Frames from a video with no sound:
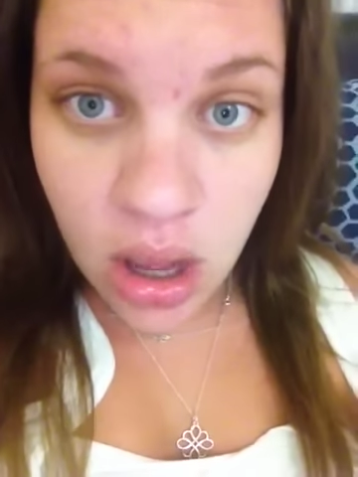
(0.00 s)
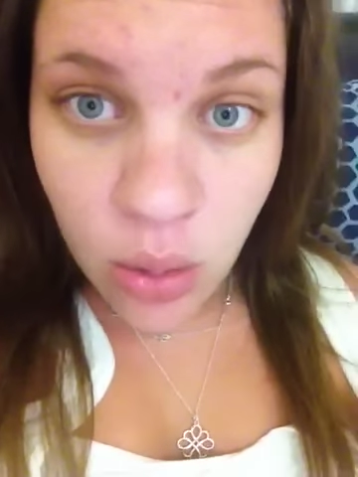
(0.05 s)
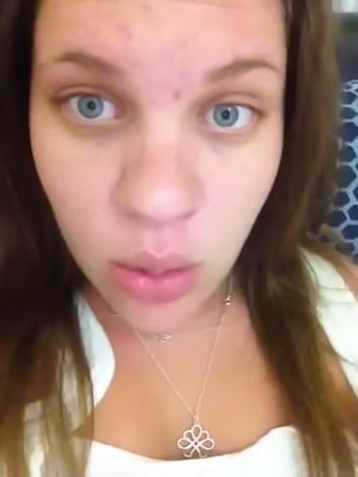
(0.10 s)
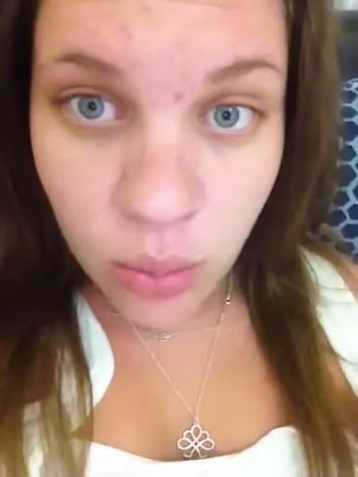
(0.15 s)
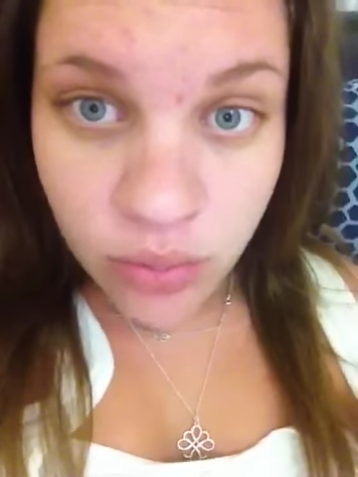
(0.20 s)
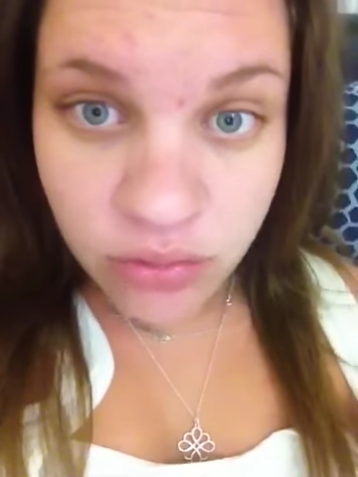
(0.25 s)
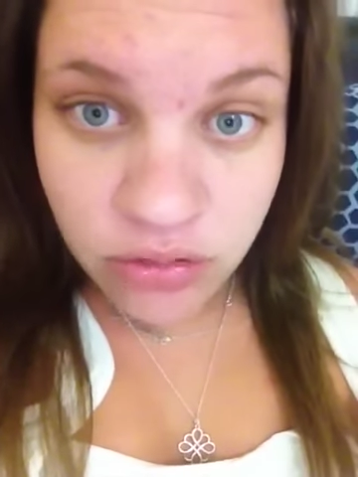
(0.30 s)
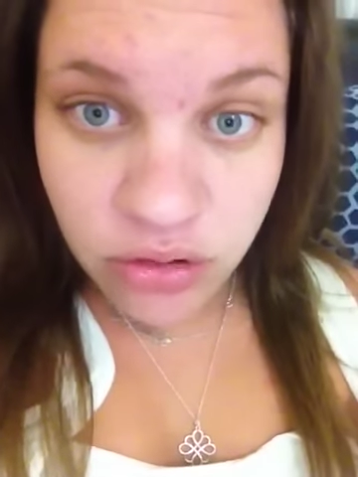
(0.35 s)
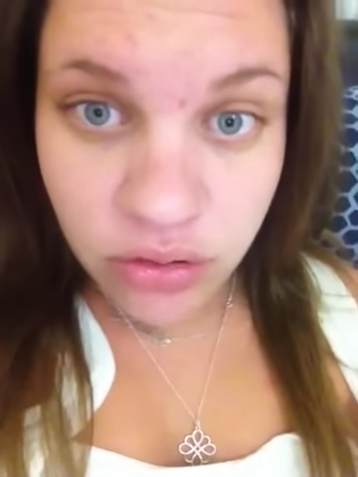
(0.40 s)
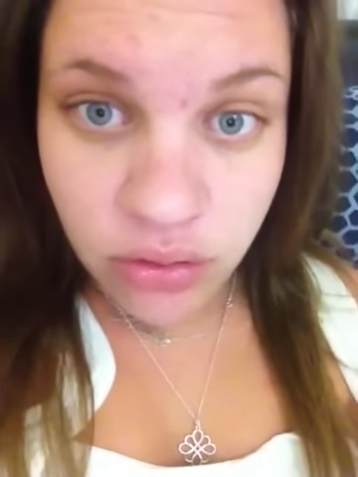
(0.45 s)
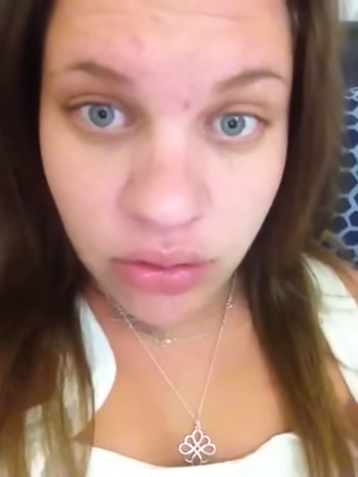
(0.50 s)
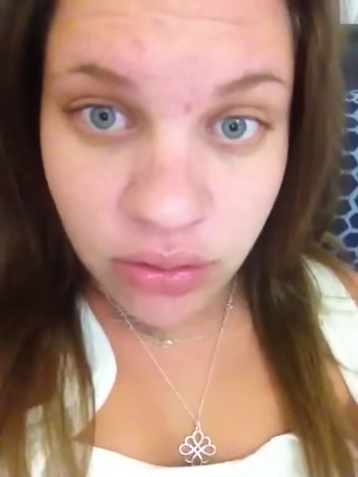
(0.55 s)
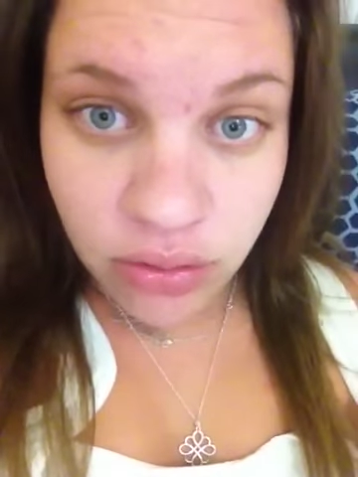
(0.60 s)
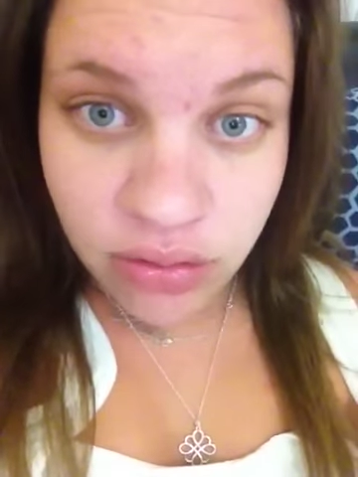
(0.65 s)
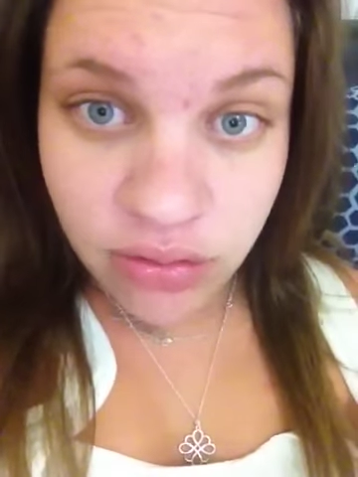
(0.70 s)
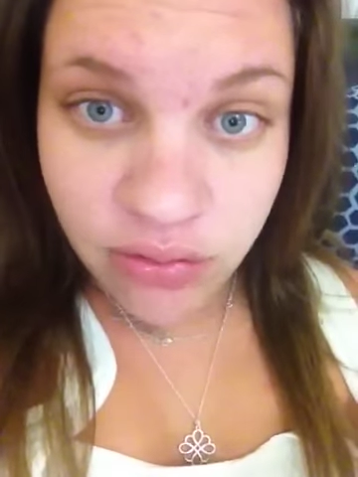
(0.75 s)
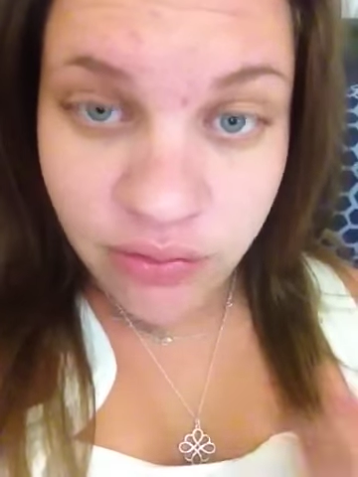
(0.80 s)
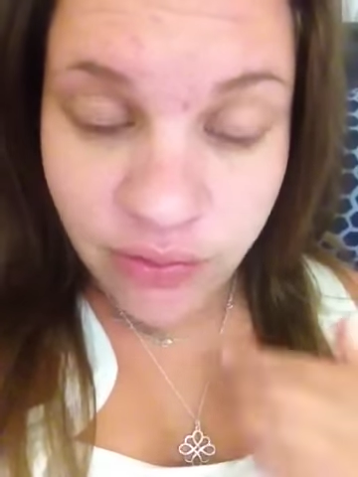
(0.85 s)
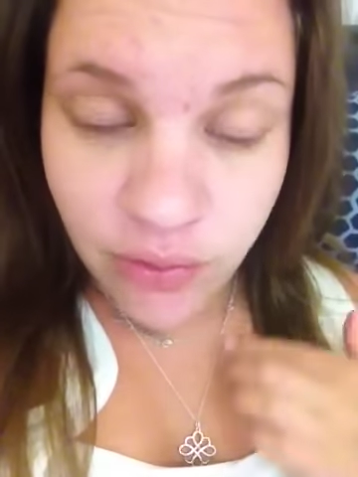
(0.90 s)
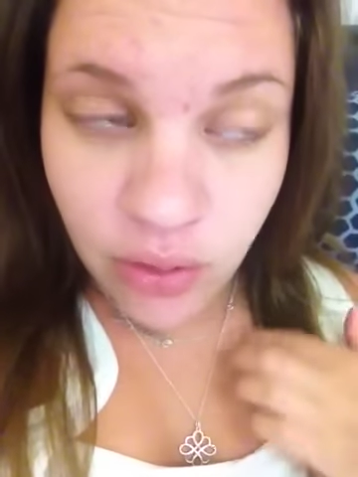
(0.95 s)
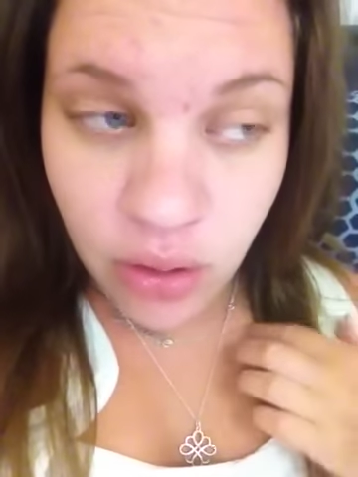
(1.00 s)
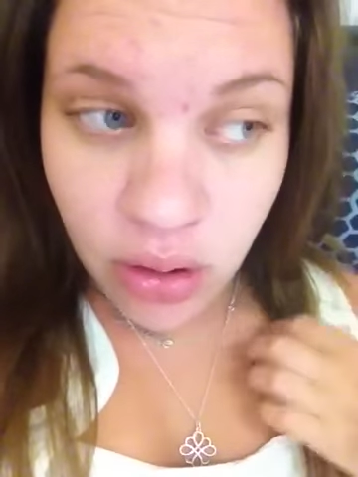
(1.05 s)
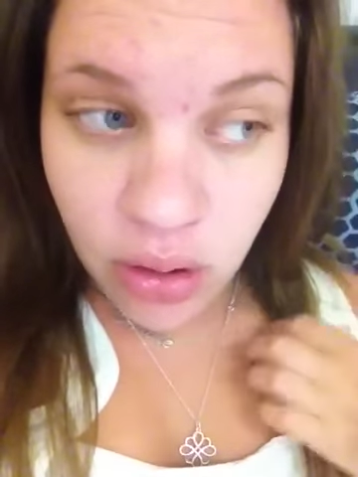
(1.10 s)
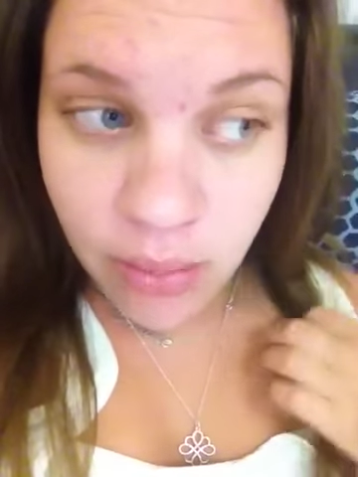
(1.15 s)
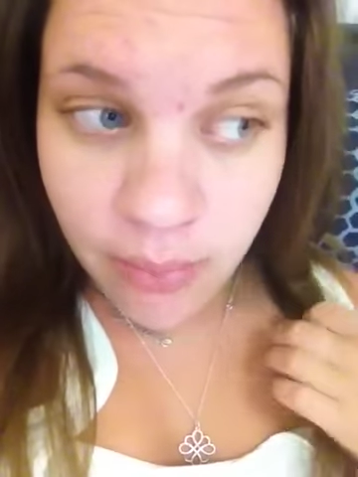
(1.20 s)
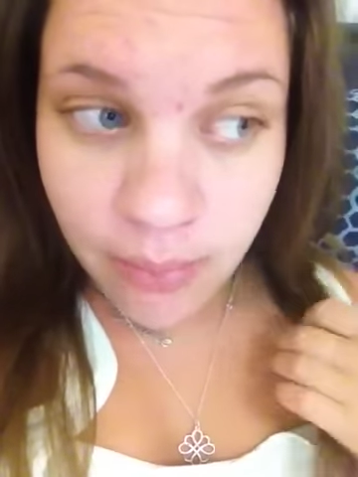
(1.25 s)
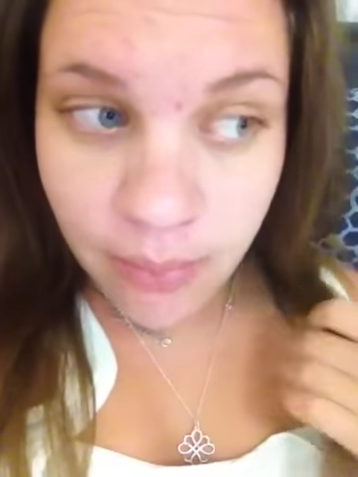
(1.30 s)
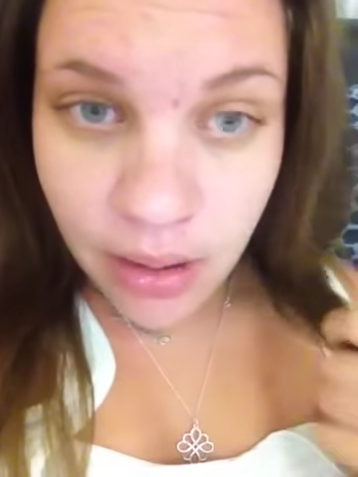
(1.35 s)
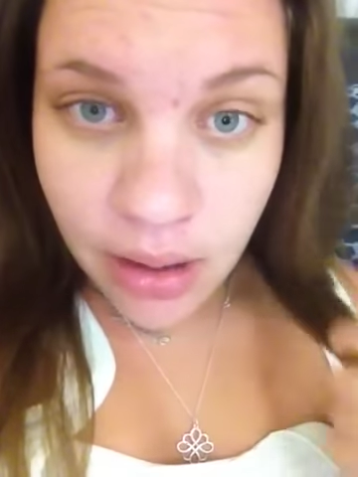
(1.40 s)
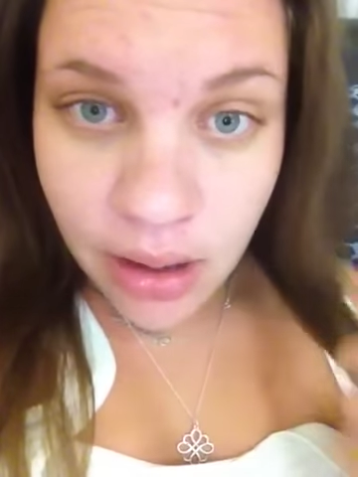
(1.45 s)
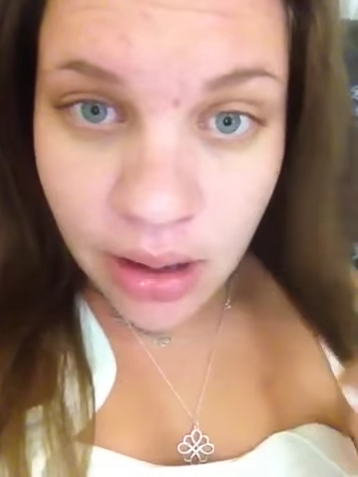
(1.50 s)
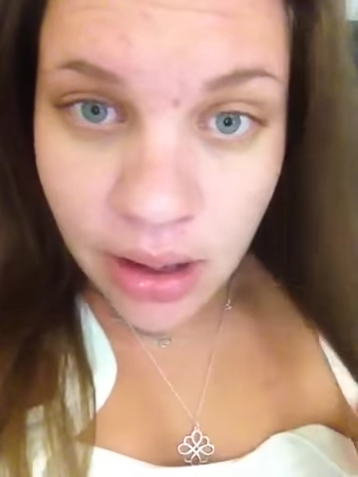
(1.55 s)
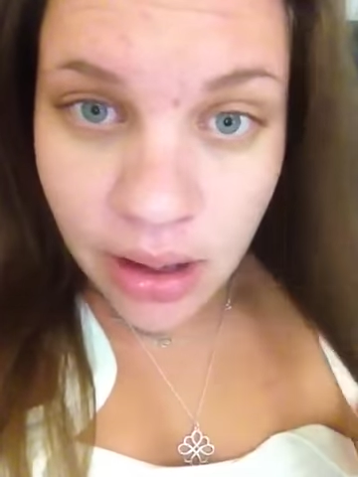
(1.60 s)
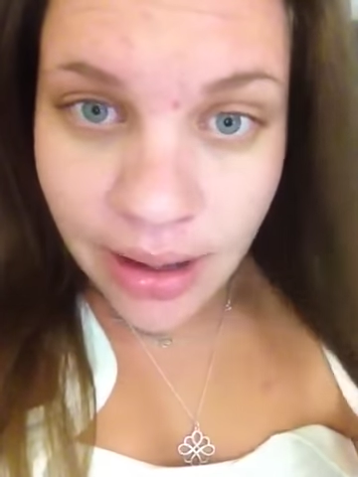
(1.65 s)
was across from